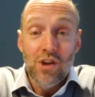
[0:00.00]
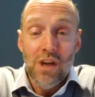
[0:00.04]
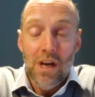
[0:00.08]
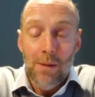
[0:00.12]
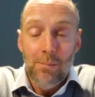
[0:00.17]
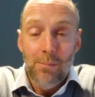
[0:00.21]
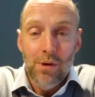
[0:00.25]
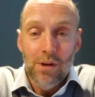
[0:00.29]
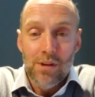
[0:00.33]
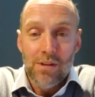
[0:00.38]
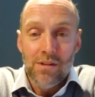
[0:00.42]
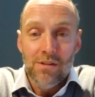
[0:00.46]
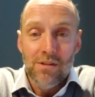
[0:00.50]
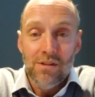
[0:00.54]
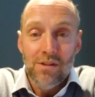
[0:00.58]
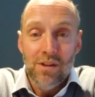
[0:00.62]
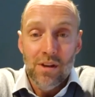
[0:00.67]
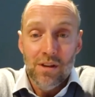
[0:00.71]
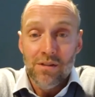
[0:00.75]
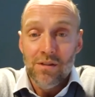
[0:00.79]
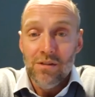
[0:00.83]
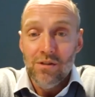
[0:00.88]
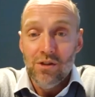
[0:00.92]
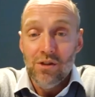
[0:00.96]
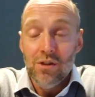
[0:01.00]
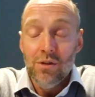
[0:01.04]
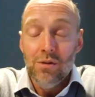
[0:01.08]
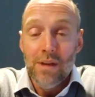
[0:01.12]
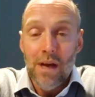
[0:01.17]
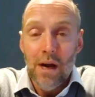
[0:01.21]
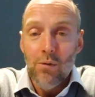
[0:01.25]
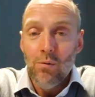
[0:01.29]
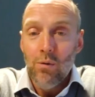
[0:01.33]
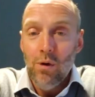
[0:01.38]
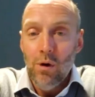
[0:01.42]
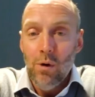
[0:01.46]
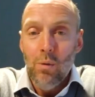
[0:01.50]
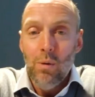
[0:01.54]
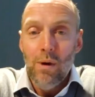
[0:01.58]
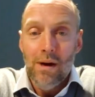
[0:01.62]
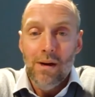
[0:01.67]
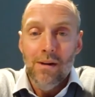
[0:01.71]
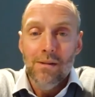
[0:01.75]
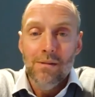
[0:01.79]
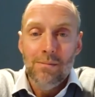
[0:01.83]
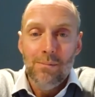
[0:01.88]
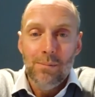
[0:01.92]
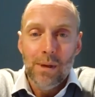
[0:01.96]
chairperson doesn't do that role
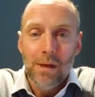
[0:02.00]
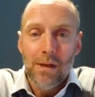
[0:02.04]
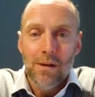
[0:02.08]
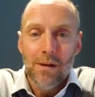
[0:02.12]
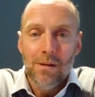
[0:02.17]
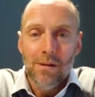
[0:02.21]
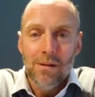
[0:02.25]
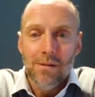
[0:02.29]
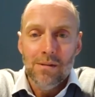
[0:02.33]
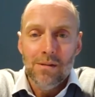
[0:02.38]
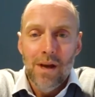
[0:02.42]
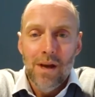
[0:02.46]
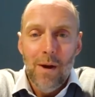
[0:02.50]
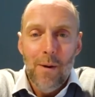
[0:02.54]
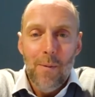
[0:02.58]
well, because